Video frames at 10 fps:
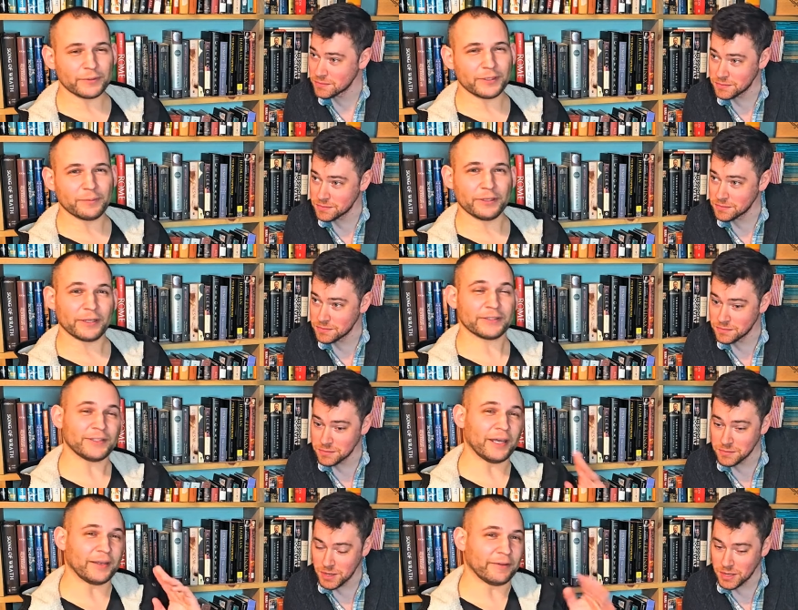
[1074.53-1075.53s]
Speaker 1: from Tim here. Like I
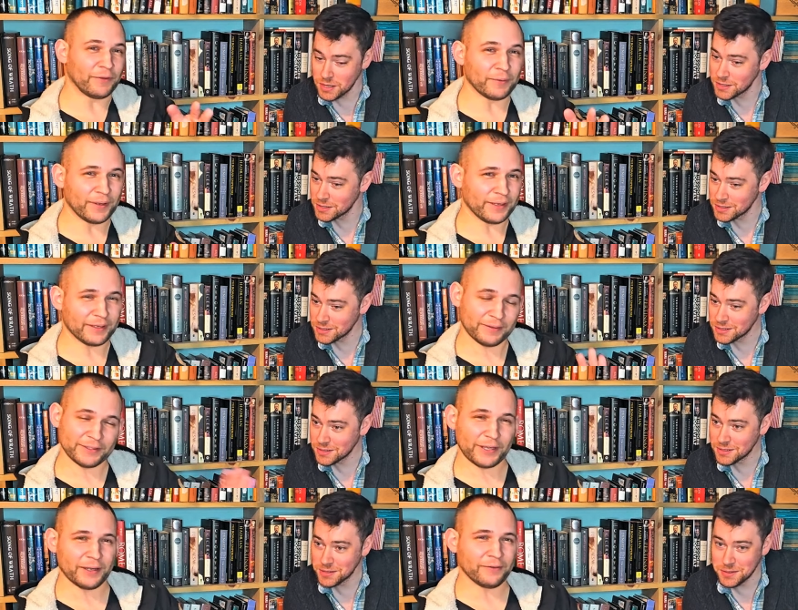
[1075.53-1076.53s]
said, if you like
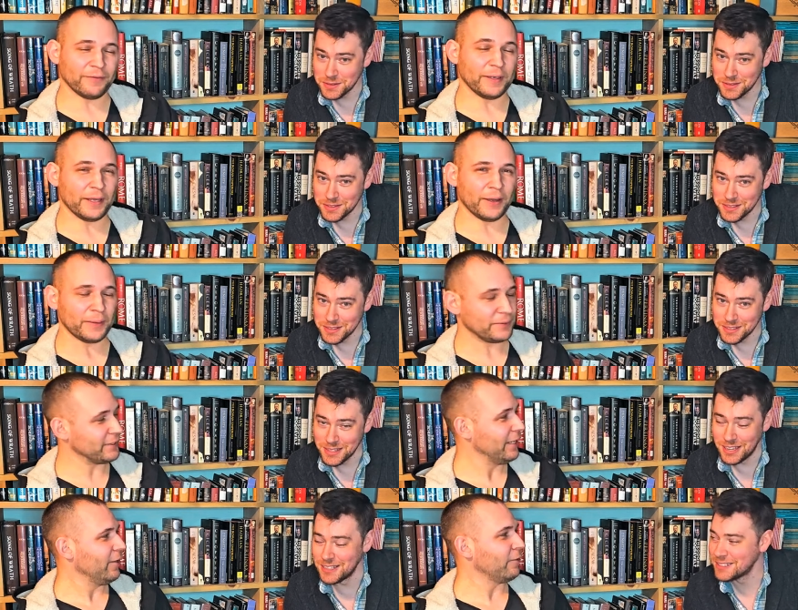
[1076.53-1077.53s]
these kind of
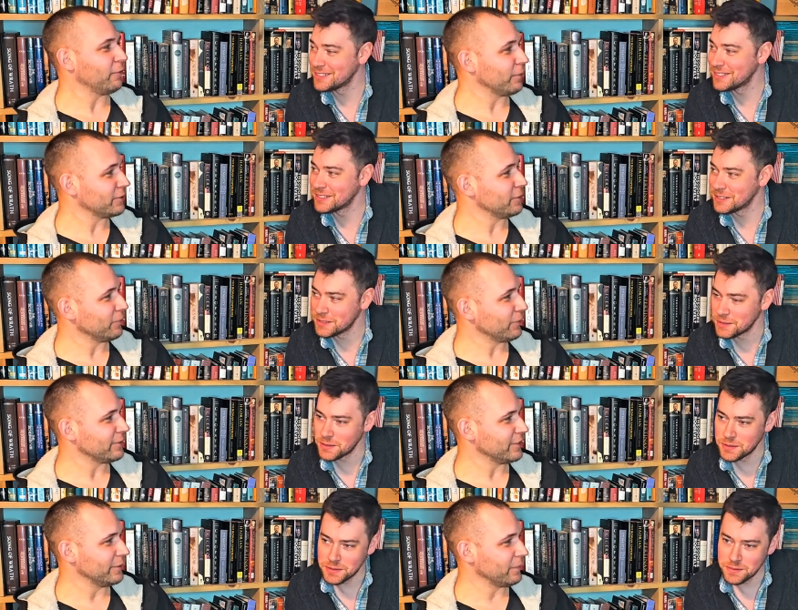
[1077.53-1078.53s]
videos, or if you want to see more
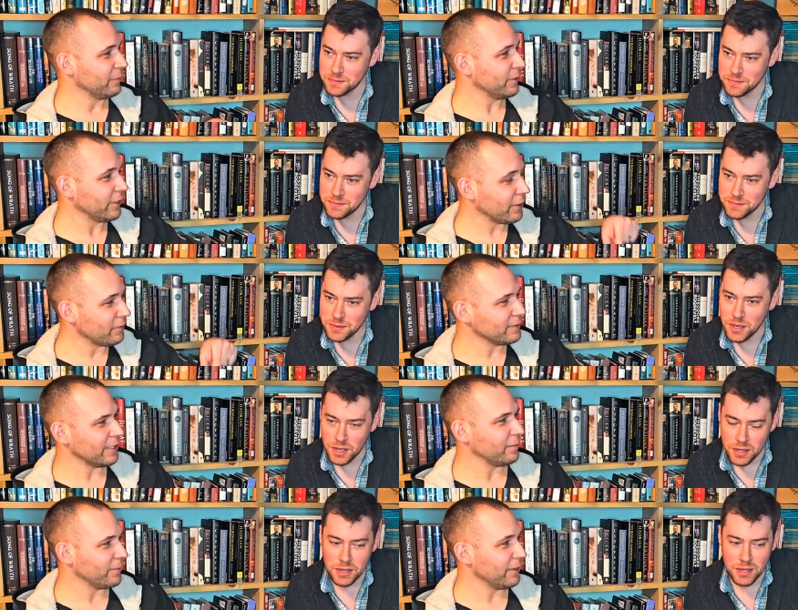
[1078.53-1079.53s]
Tim, let me know
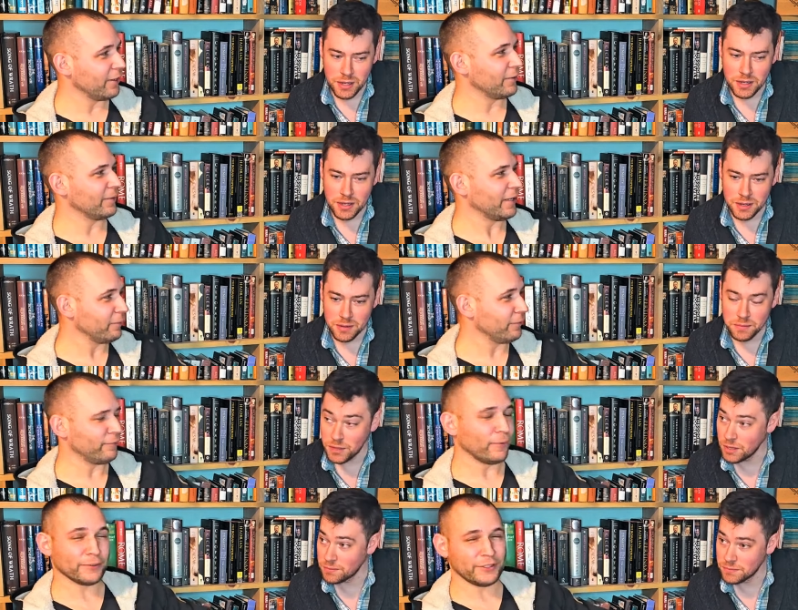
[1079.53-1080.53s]
down below, and I will
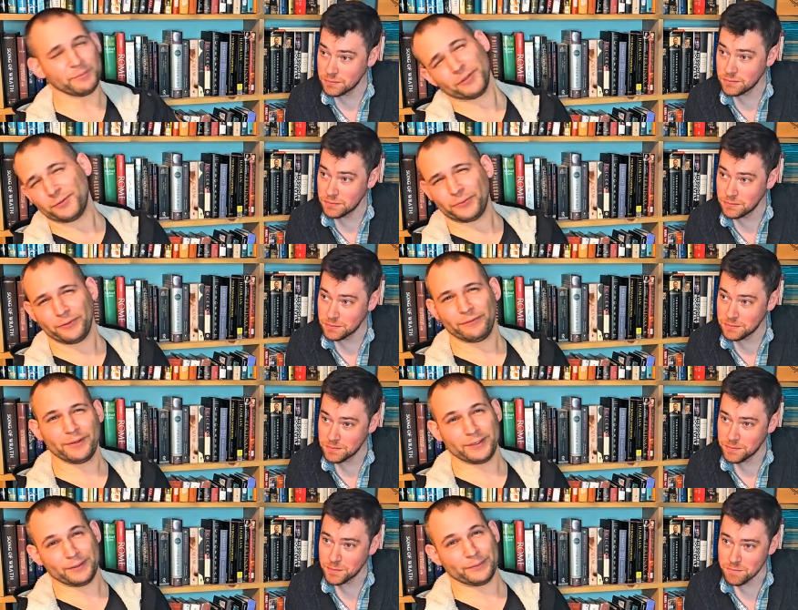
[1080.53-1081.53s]
force him to do more
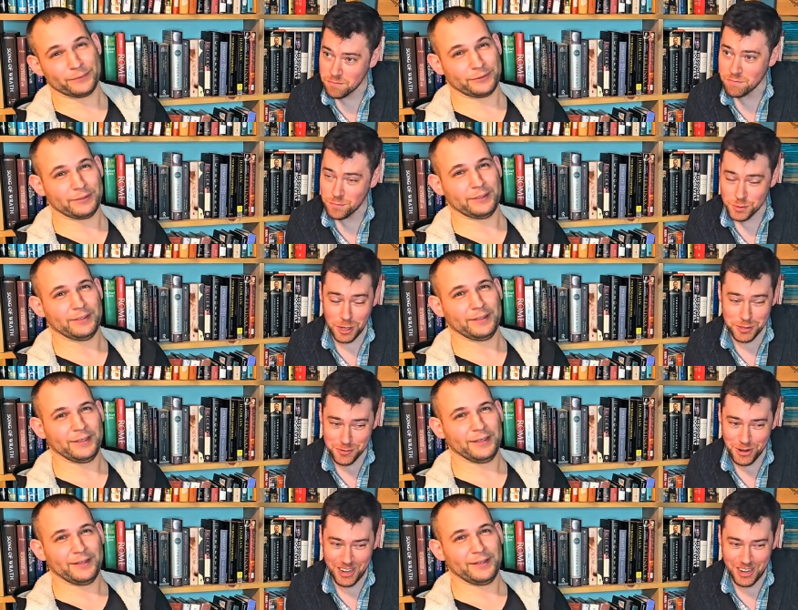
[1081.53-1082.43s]
videos. Sounds